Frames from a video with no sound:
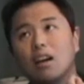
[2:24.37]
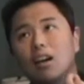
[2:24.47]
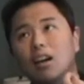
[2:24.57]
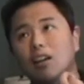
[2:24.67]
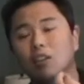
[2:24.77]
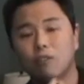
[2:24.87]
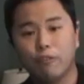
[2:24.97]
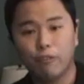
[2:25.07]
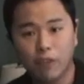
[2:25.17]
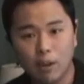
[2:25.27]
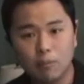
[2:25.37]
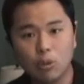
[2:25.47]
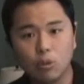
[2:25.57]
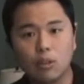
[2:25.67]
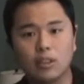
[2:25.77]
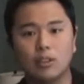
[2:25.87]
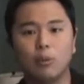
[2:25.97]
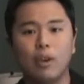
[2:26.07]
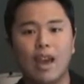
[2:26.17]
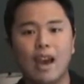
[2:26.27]
confirm to us
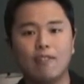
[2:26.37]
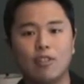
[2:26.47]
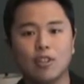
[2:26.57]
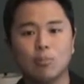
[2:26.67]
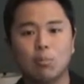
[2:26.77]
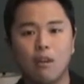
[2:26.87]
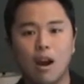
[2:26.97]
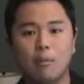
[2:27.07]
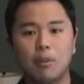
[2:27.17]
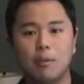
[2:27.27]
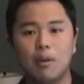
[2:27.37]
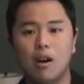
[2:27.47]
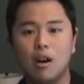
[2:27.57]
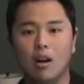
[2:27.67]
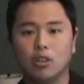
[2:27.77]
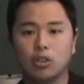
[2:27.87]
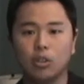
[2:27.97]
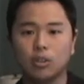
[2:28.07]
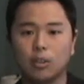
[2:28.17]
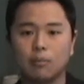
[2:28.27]
that we have this problem.
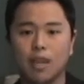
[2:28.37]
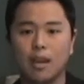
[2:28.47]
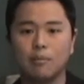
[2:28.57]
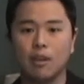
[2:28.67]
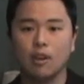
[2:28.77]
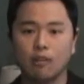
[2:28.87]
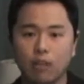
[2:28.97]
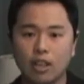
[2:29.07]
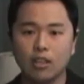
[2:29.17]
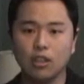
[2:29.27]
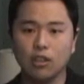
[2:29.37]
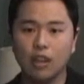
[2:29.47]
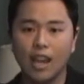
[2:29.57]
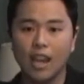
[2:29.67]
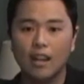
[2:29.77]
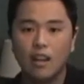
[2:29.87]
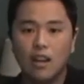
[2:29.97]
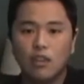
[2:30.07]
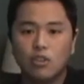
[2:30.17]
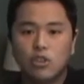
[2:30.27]
Also, sometimes raising your
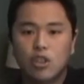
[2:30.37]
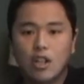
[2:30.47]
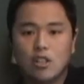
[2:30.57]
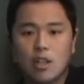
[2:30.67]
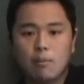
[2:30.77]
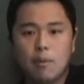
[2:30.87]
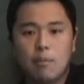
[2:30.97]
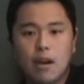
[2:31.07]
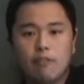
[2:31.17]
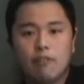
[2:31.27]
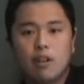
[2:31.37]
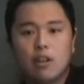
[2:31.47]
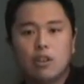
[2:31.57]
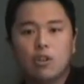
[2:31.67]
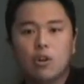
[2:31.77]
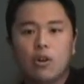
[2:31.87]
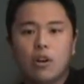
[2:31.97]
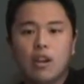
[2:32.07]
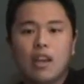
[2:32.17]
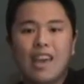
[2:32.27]
hand just up above
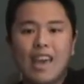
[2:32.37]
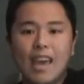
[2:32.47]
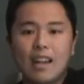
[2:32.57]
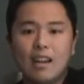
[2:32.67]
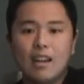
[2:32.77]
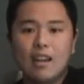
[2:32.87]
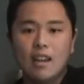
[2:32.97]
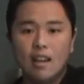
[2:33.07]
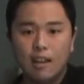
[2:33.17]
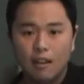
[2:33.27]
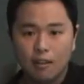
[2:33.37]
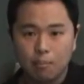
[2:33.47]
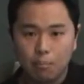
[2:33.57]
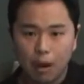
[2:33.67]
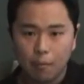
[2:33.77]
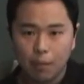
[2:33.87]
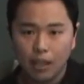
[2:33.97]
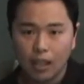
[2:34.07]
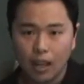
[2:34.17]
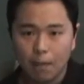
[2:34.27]
your head,
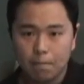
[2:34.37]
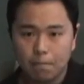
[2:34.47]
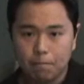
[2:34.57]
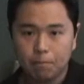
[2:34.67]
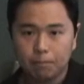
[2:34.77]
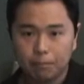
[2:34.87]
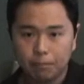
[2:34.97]
pumping it up,